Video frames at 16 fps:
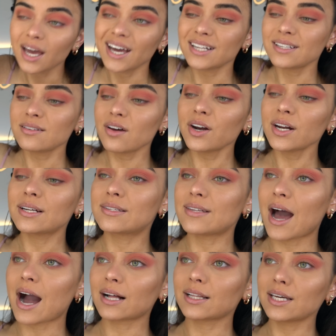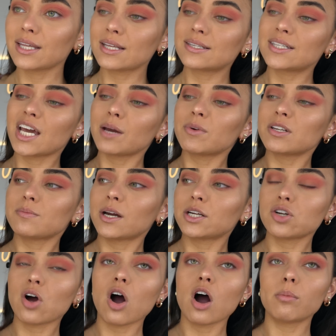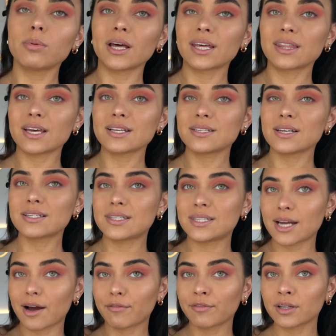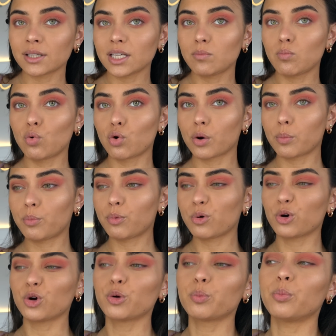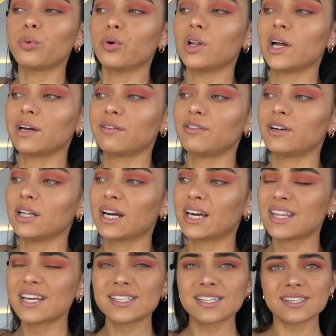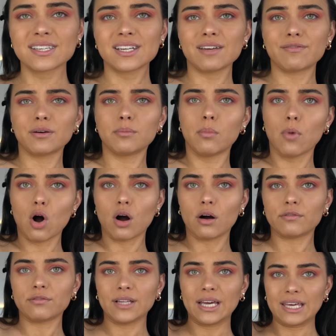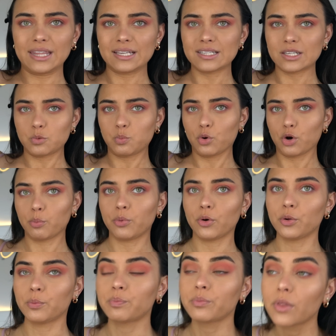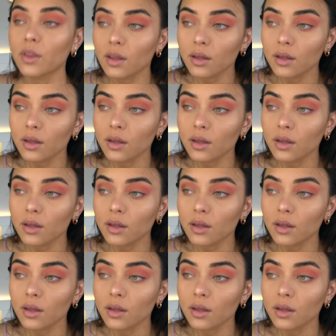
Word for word: It's not exactly the same as my top. Like this is definitely more purple, I feel like. This isn't even mauve, like this is purple.